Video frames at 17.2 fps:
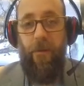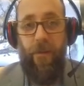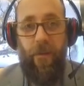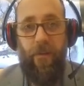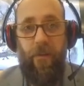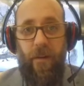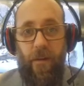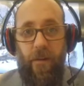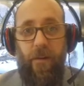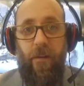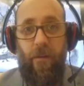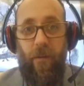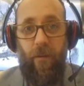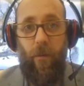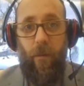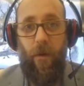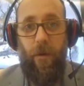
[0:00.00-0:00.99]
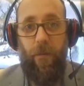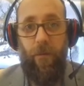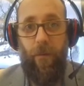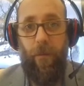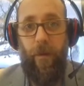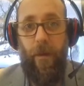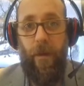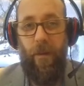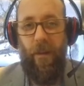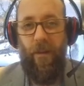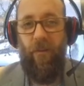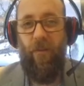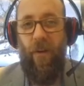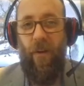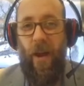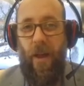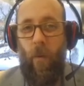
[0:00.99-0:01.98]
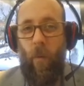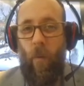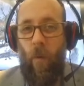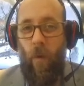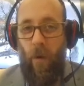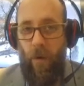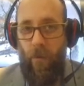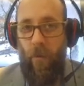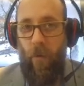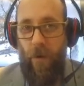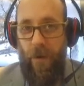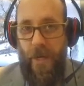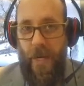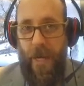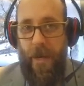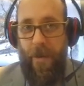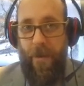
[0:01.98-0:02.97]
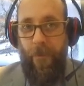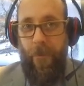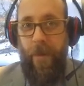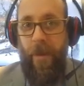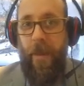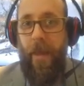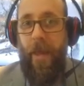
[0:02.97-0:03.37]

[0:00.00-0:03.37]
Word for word: This sentence is one of them. Let's try it one more time